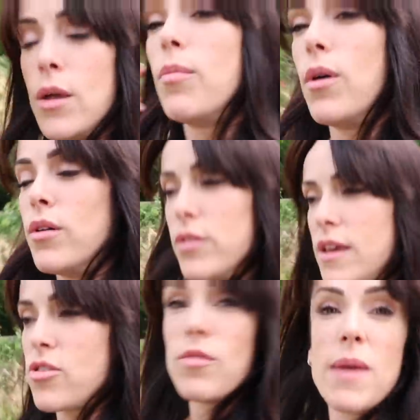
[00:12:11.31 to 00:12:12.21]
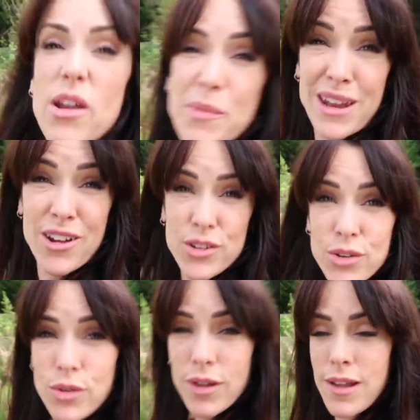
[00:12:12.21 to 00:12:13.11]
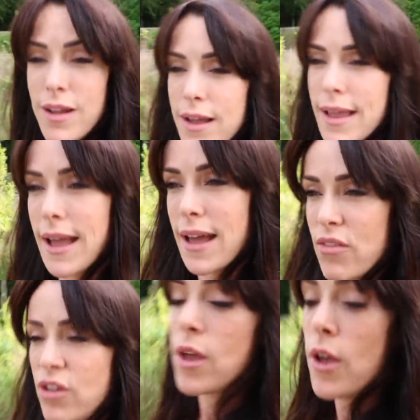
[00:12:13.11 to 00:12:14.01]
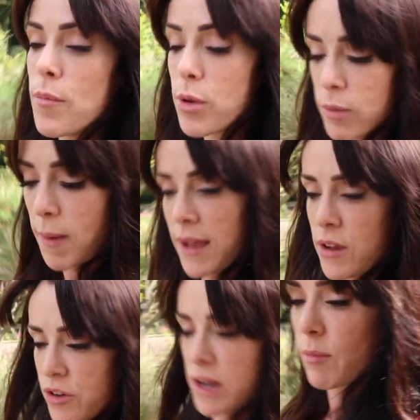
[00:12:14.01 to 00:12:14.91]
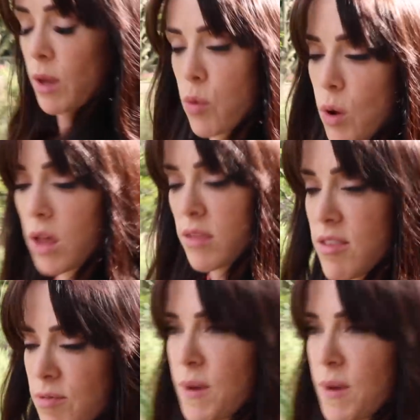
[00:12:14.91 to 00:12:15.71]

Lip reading: but as you may or may not know, I have pulled back on training my quads